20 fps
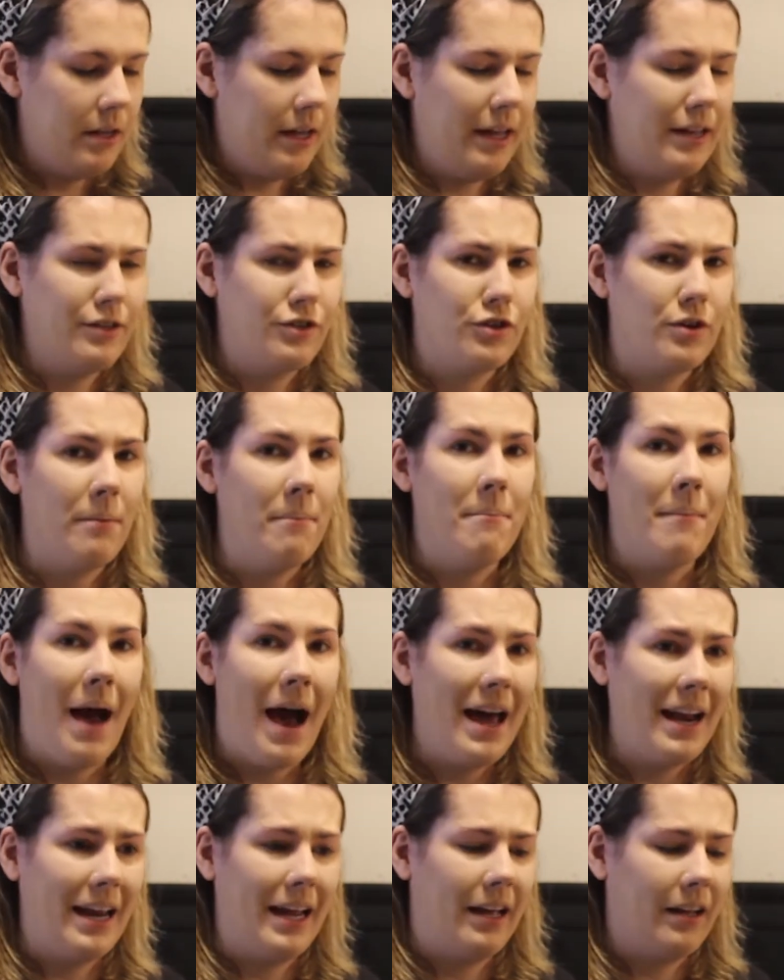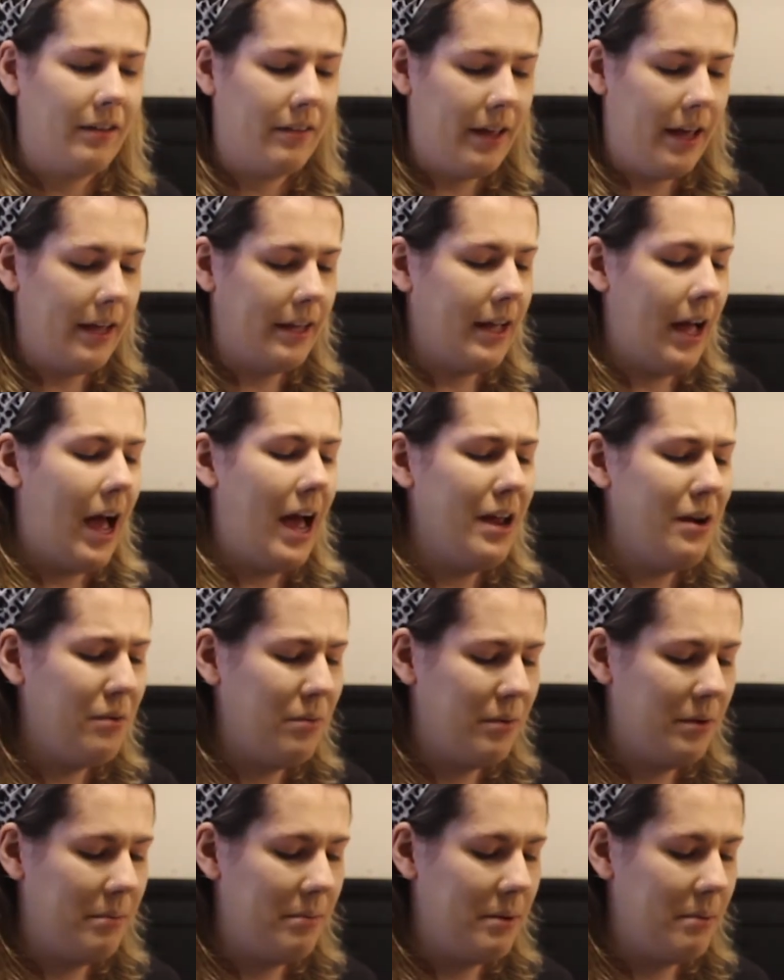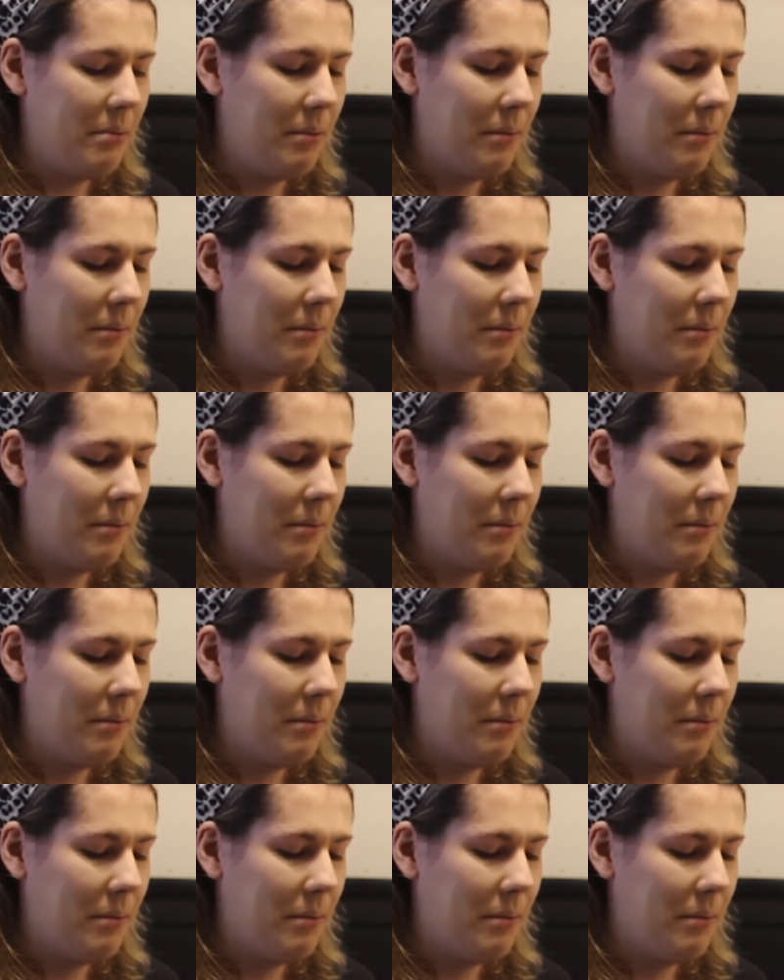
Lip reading: and traumatic. Like, I don't want to be